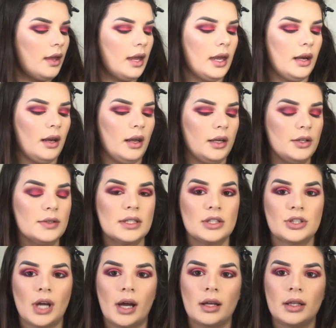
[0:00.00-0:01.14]
And I use the
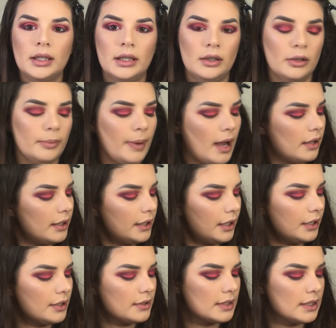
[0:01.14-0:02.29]
Jaclyn Hill palette. I
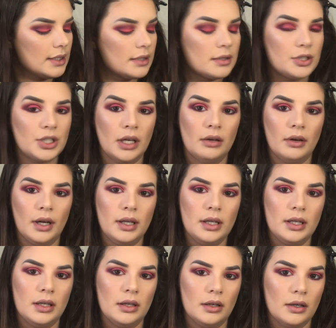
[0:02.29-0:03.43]
use this shade right
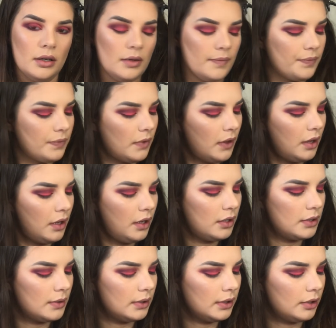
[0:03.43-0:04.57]
here.
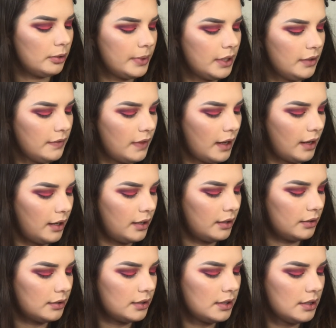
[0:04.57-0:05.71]
Do a little bit of that and a
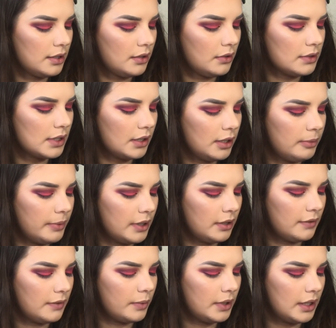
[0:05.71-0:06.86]
little tiny bit
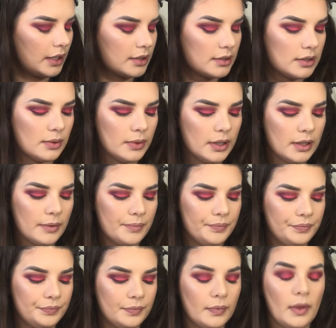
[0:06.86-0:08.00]
of the one next to it.
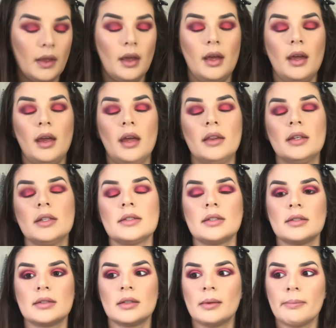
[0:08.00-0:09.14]
And this
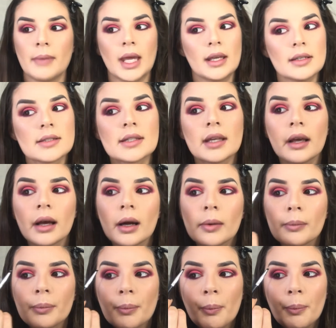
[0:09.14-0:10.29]
is an amazing
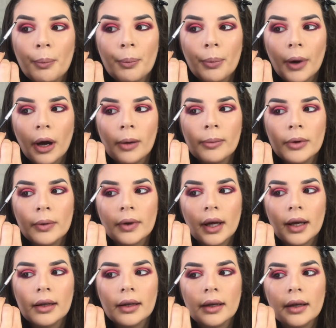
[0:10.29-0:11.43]
brow bone
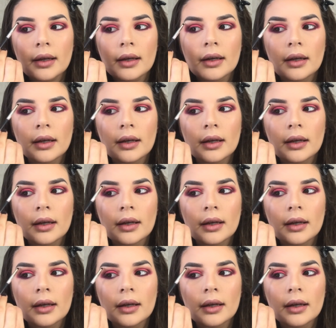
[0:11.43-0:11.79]
highlight.